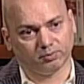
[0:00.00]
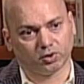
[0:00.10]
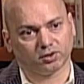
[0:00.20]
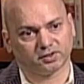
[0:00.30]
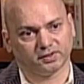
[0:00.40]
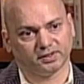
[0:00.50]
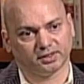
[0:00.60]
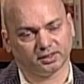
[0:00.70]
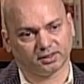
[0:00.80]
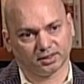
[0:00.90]
brought
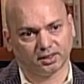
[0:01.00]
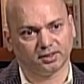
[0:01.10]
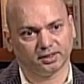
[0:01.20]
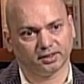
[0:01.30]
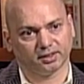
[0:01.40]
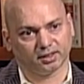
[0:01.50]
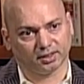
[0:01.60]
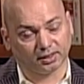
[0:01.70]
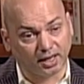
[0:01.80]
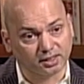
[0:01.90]
the third and
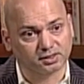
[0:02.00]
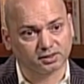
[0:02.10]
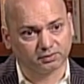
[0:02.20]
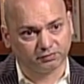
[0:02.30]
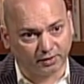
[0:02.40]
the last